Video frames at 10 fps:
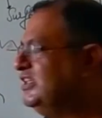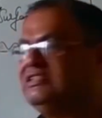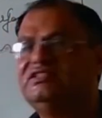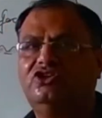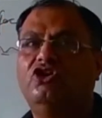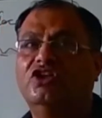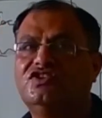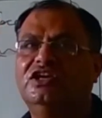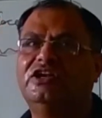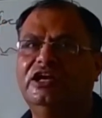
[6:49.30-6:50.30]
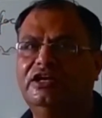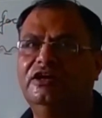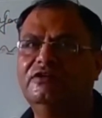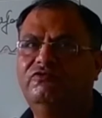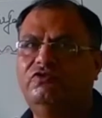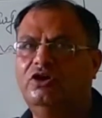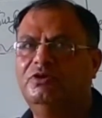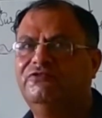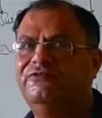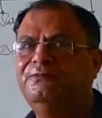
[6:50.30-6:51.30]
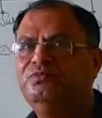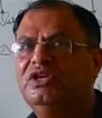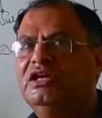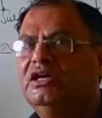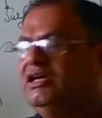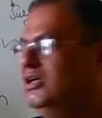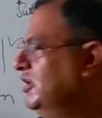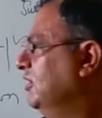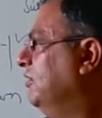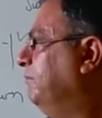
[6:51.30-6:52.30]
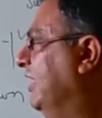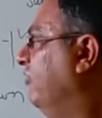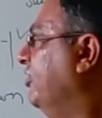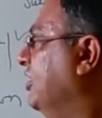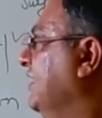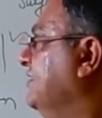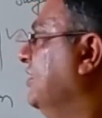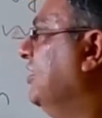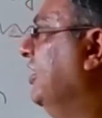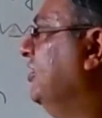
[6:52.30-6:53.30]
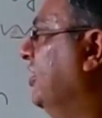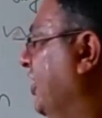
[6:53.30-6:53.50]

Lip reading: this concentrated form of biofertilizer in the